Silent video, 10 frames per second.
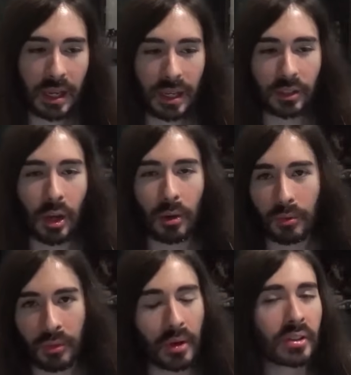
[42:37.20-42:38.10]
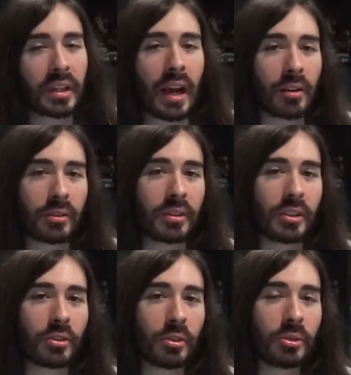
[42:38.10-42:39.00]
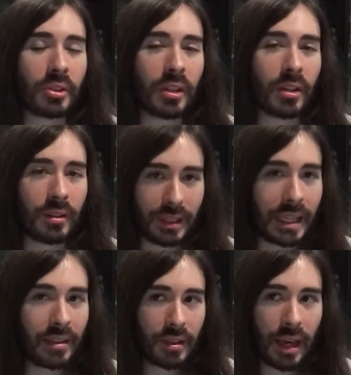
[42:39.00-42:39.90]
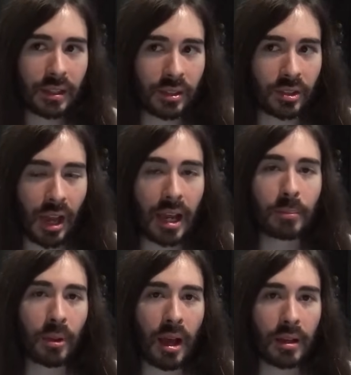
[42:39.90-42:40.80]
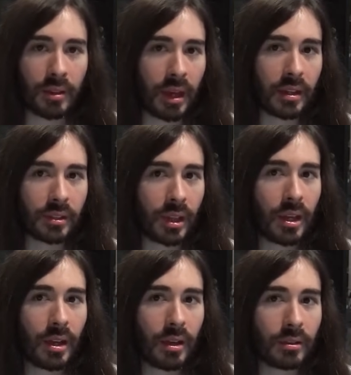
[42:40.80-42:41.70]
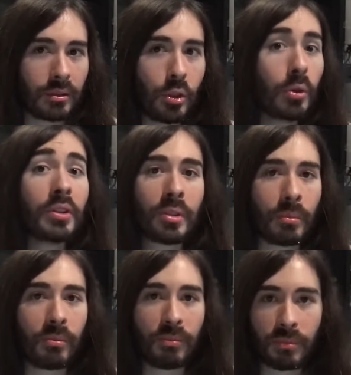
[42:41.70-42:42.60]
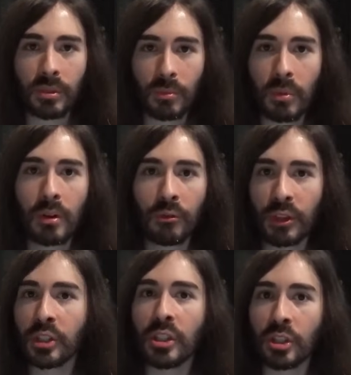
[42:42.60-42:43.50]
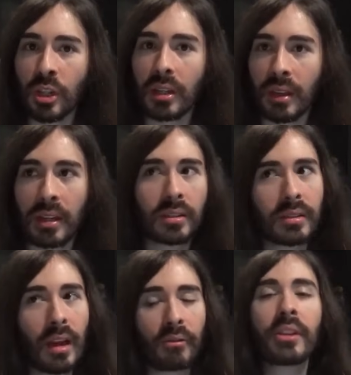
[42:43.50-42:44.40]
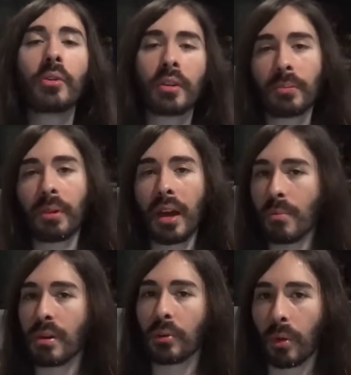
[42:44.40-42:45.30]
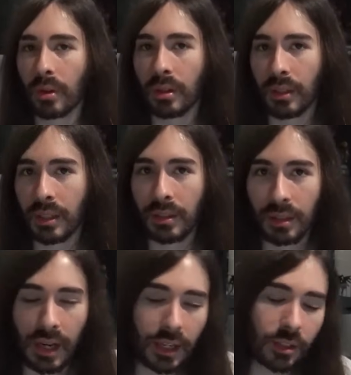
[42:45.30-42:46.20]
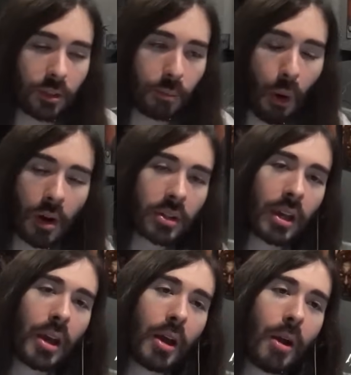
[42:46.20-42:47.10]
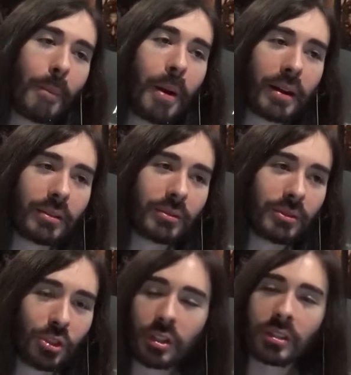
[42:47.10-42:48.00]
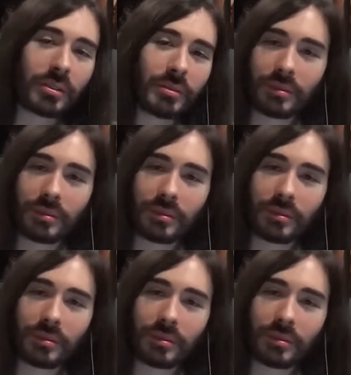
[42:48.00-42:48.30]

So there is a character that's introduced here in that side plot that is doing some real fishy shit that is definitely going to play a big role in the next part. But just...